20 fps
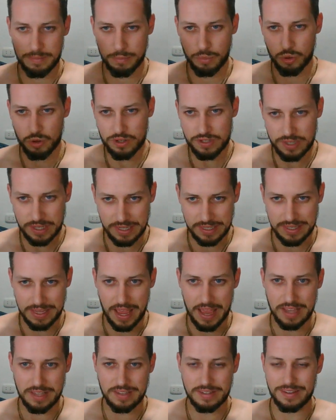more
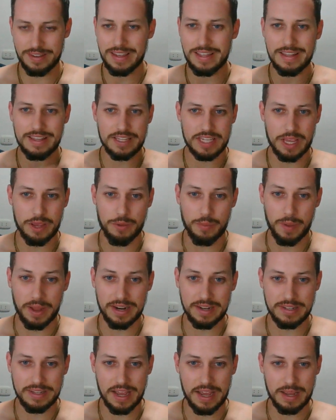success in the same amount
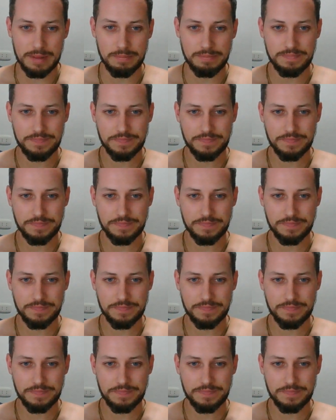of time.